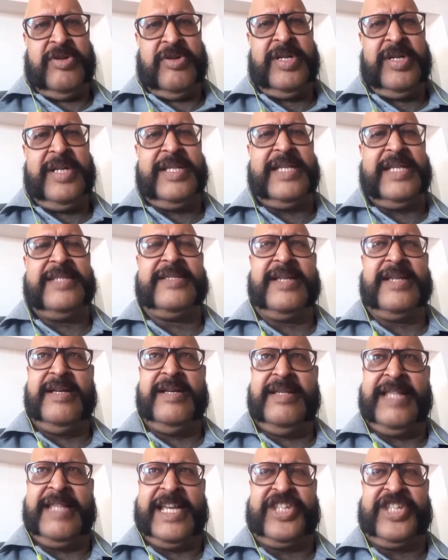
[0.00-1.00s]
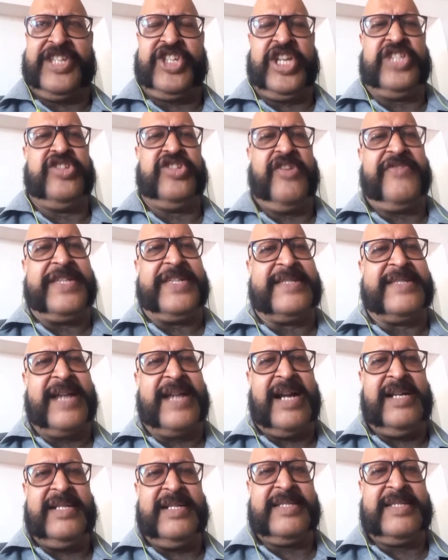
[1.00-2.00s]
There's an exchange of
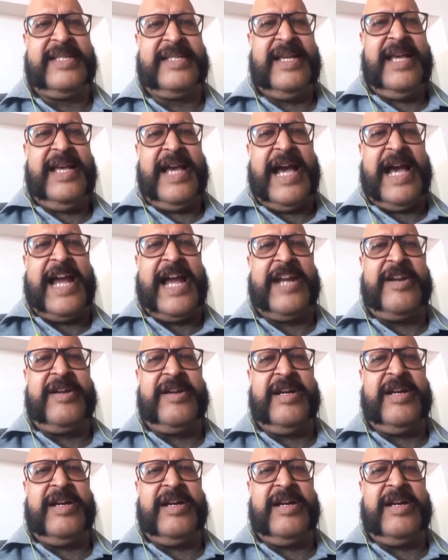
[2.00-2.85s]
insults and